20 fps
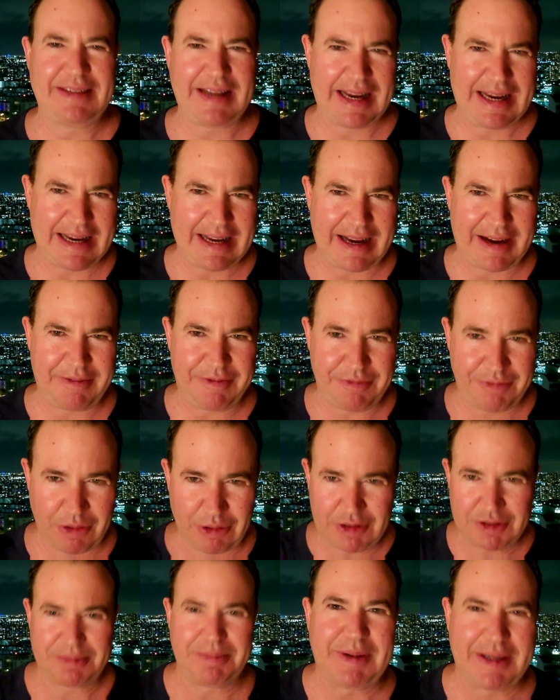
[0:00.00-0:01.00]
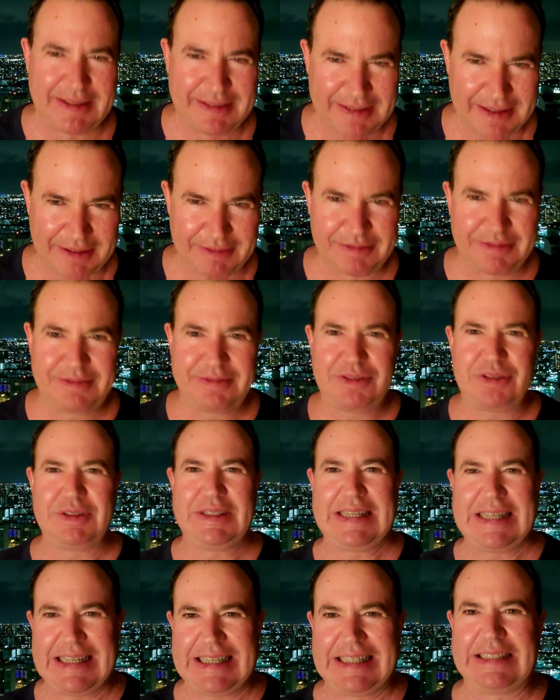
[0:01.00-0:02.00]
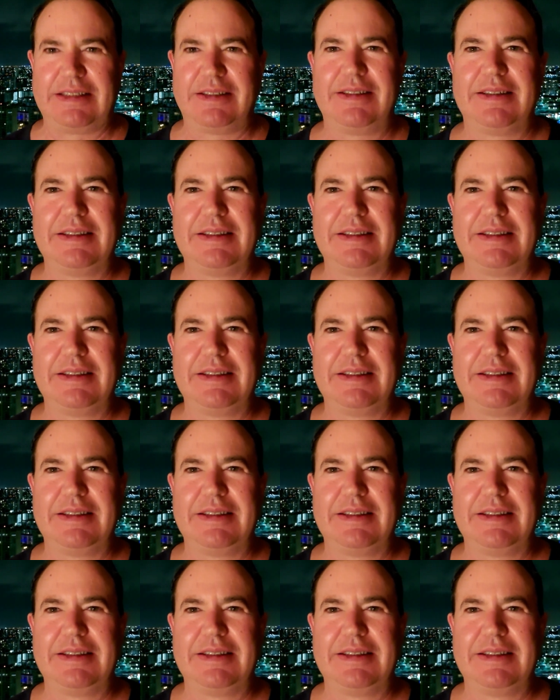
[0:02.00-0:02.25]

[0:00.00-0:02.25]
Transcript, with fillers: eat, I'd force myself to eat it.